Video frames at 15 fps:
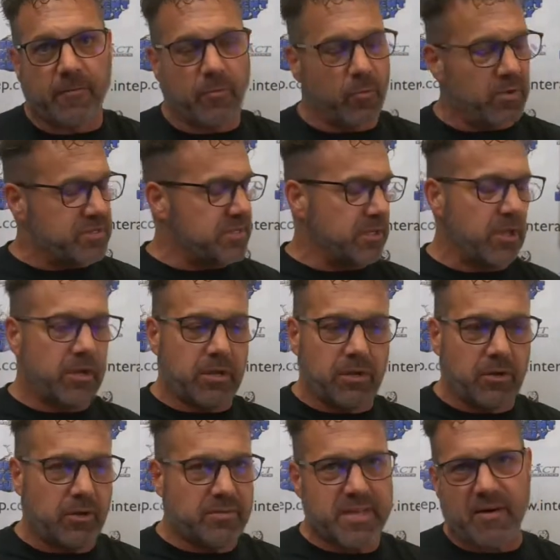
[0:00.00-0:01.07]
The worst thing you can
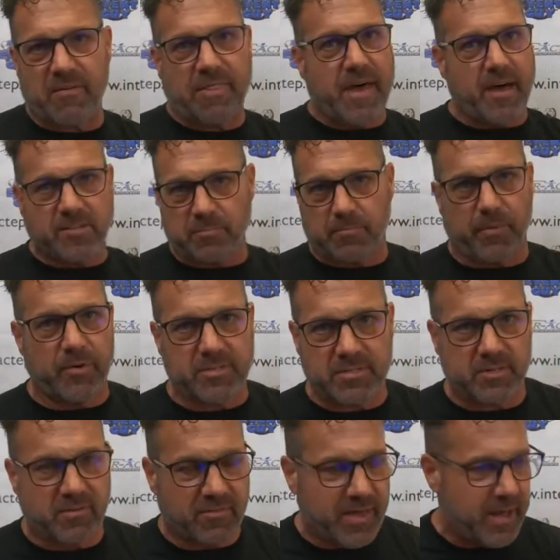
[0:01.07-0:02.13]
do is have a
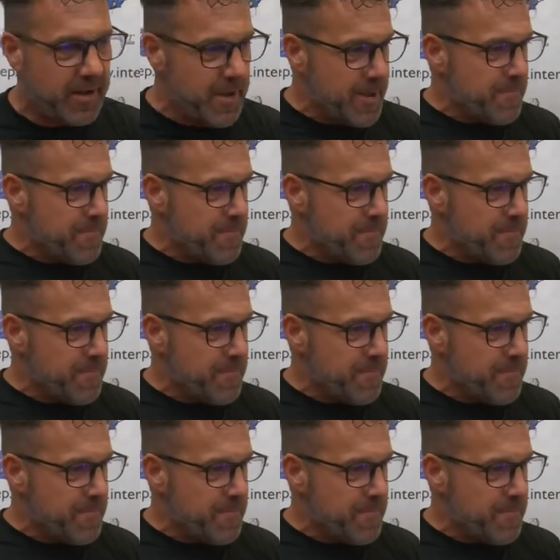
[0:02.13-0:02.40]
1,000-person event